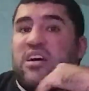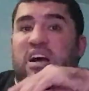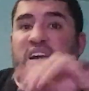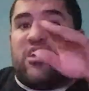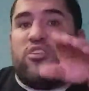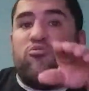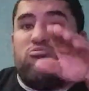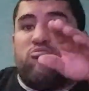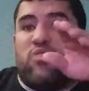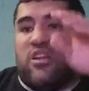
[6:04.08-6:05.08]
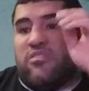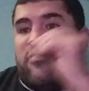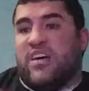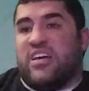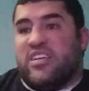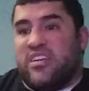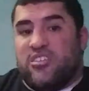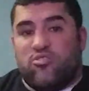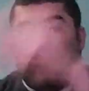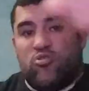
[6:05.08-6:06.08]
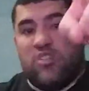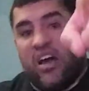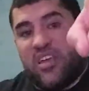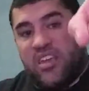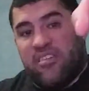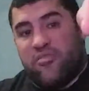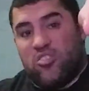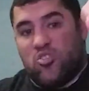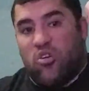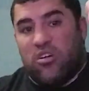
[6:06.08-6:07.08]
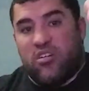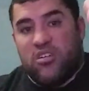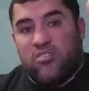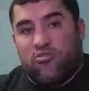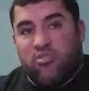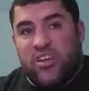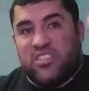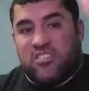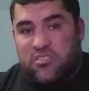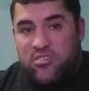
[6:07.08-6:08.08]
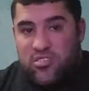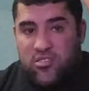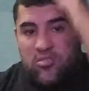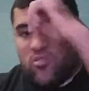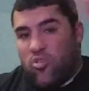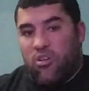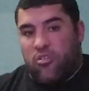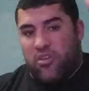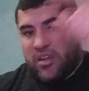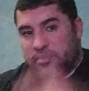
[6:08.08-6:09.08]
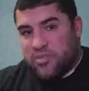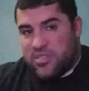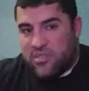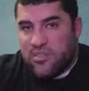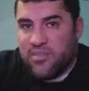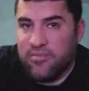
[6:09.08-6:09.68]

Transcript: acute renal failure. So do not give your dog raisins or grapes.